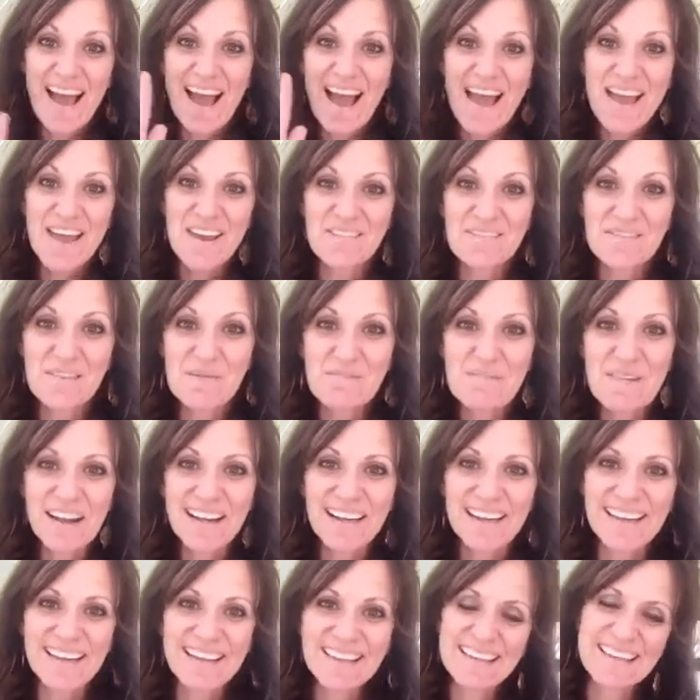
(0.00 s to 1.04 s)
Hi
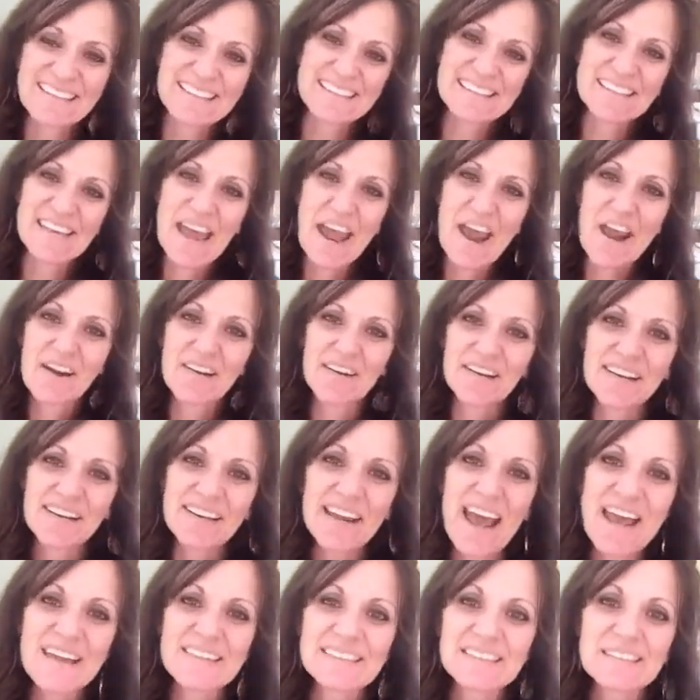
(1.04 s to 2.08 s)
everybody, it's Karen
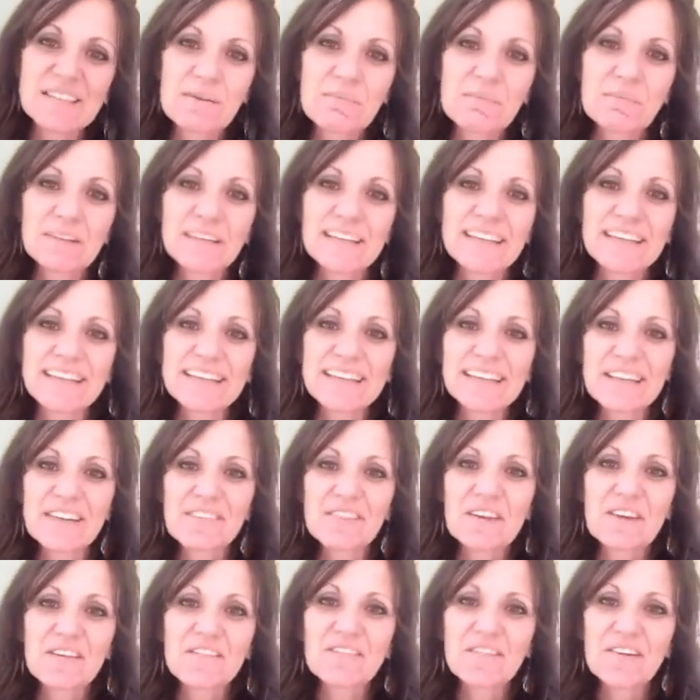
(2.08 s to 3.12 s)
at Simply
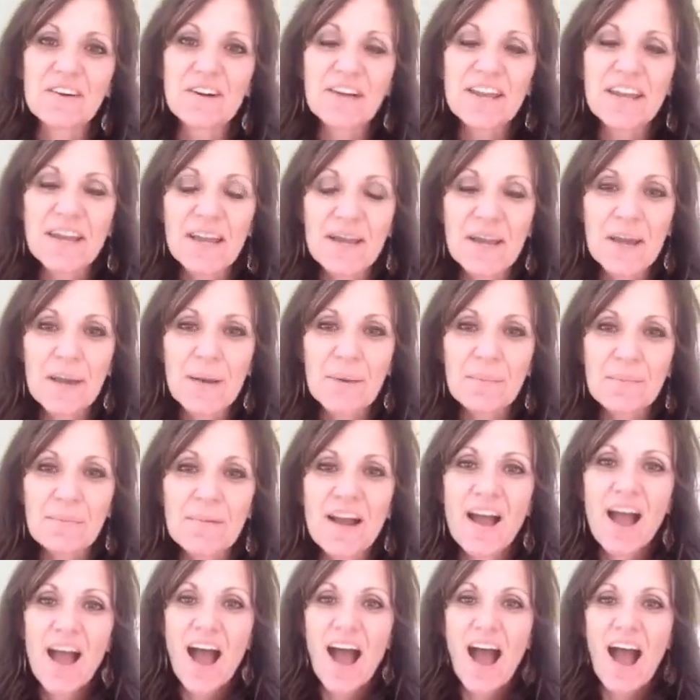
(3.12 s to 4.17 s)
Living for Him.
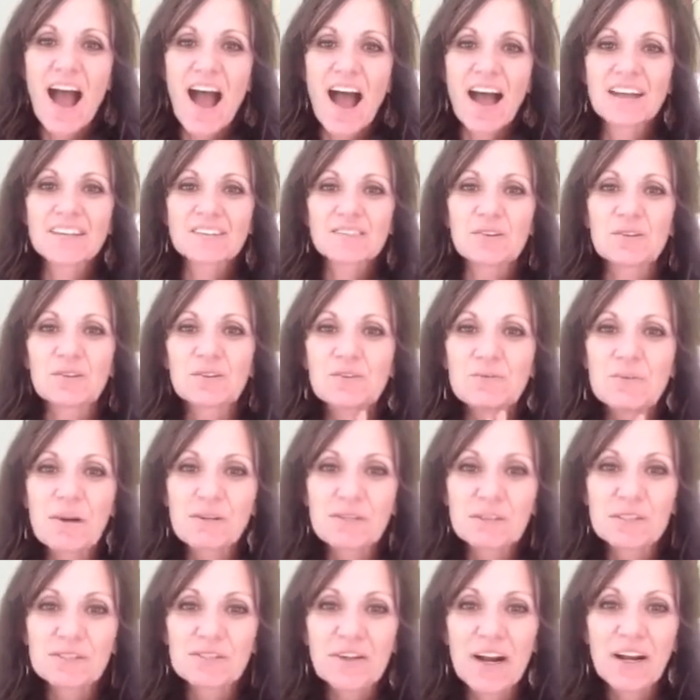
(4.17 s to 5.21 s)
I told you I
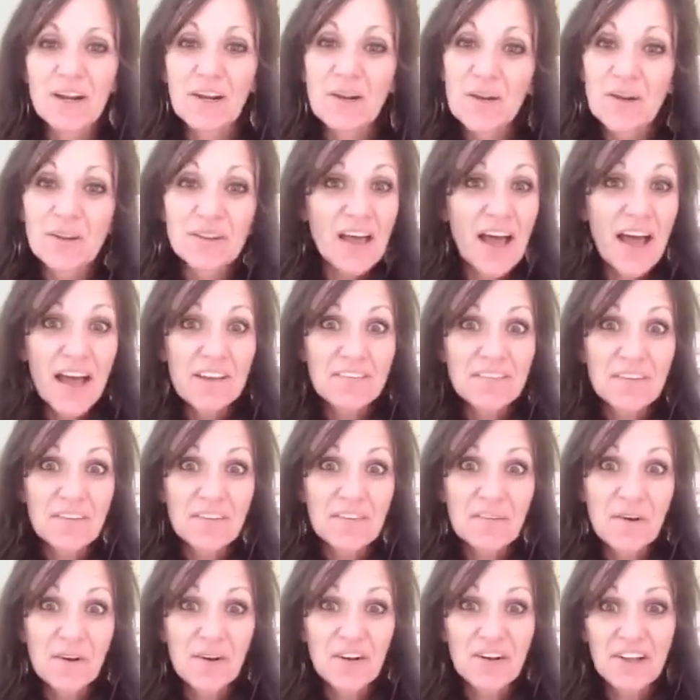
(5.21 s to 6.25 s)
would try to go live
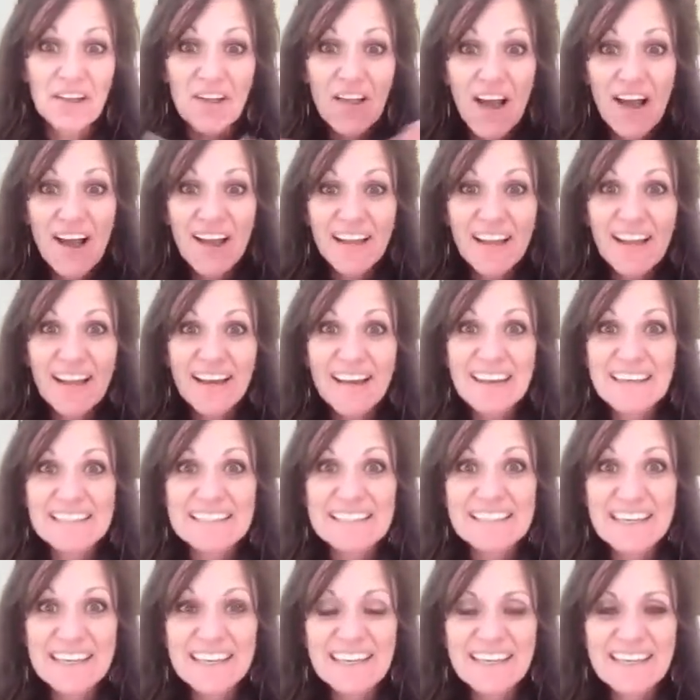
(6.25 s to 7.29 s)
at 4 o'clock and I
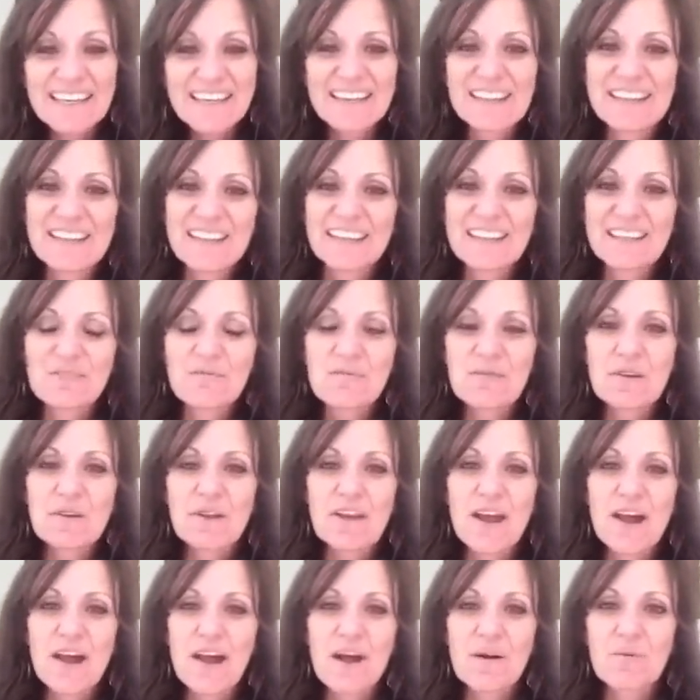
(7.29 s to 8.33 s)
did it. We
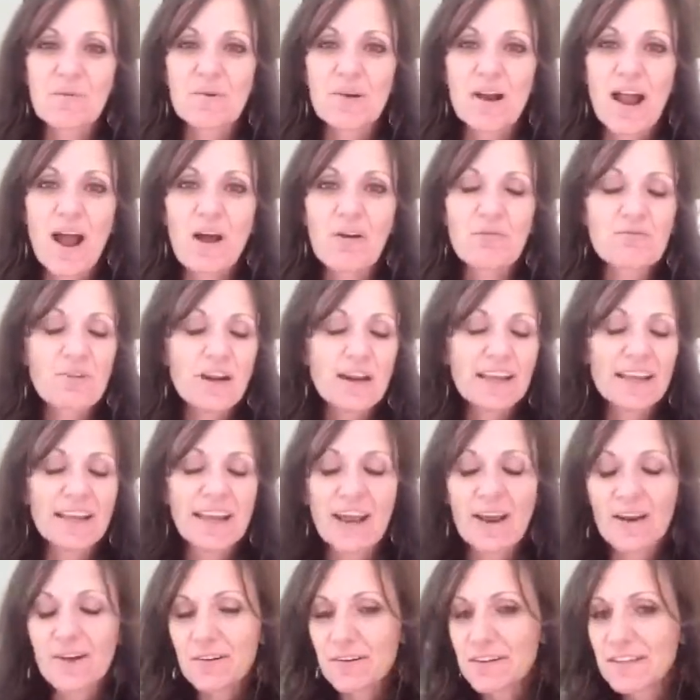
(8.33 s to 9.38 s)
were out
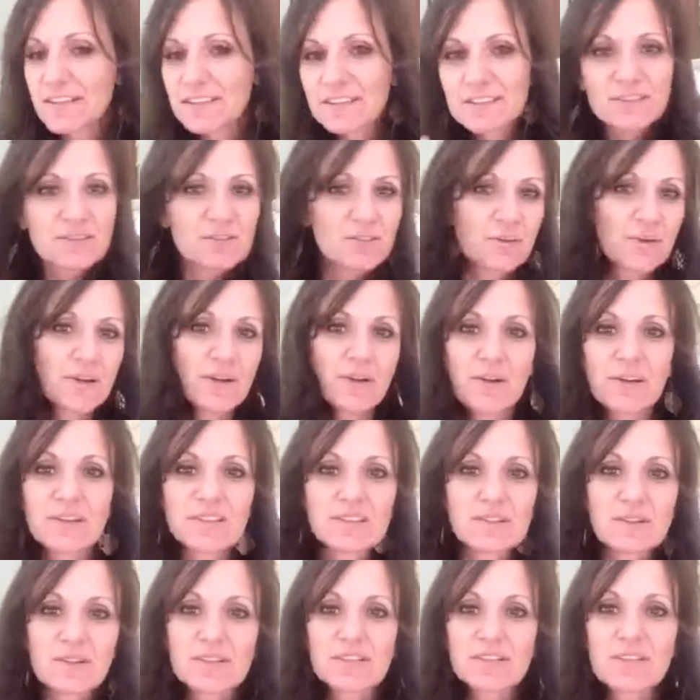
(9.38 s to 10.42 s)
running errands and doing all
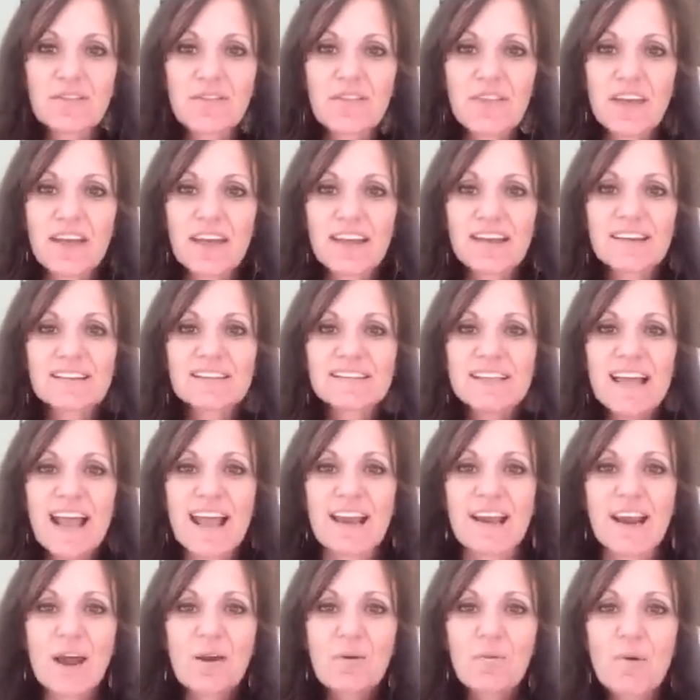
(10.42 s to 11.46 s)
sorts of things,
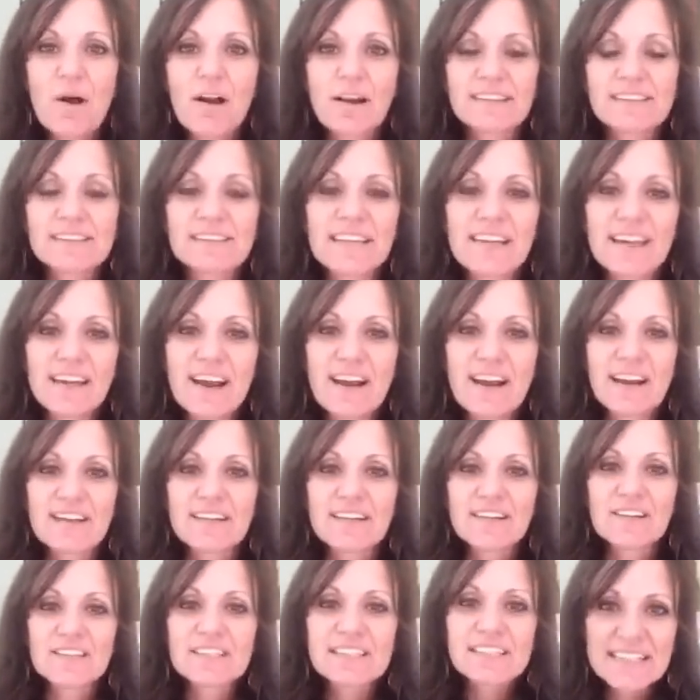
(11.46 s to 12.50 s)
and I wanted to get on
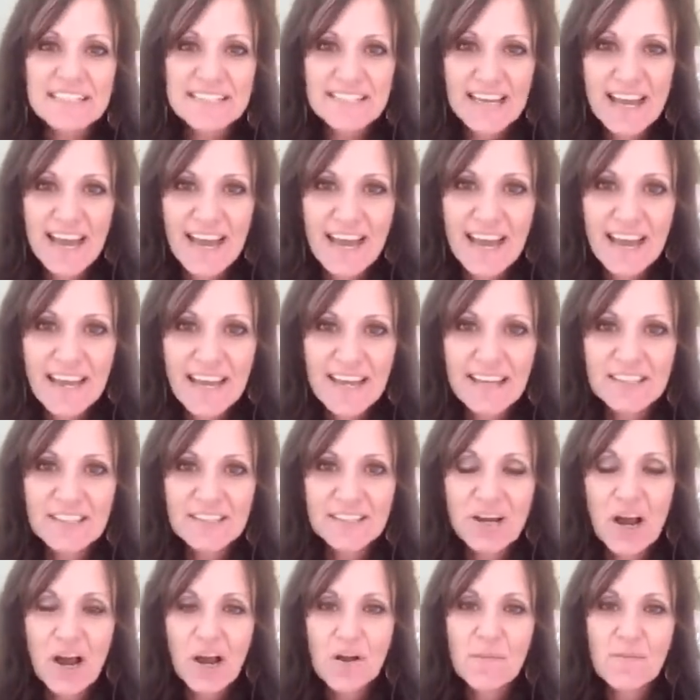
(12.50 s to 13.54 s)
here today
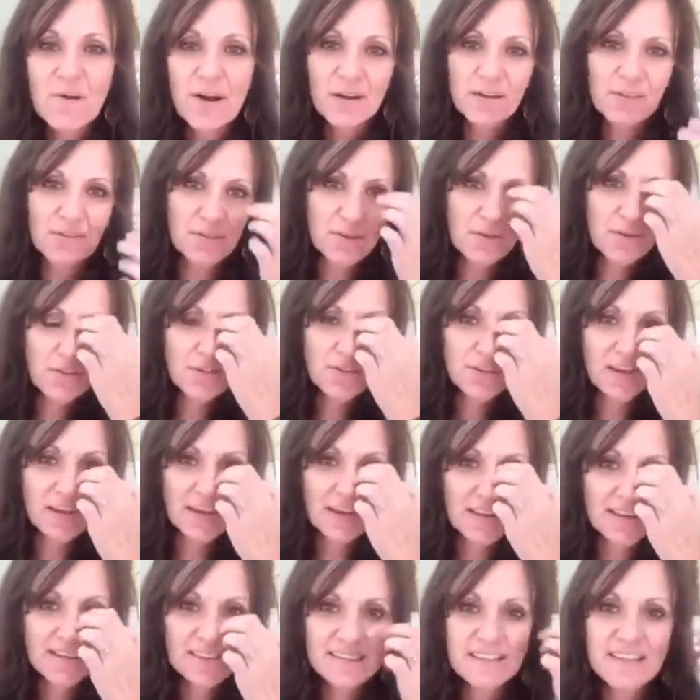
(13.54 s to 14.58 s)
to talk about a few
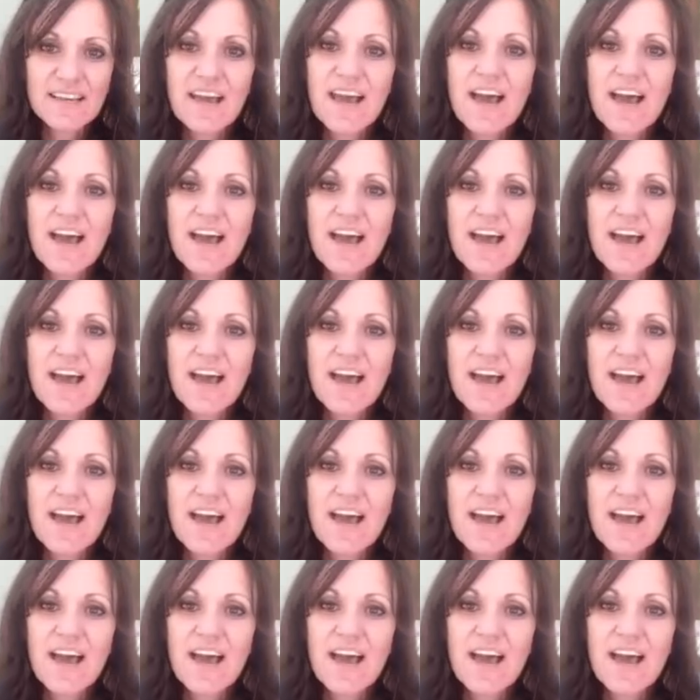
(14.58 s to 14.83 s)
things.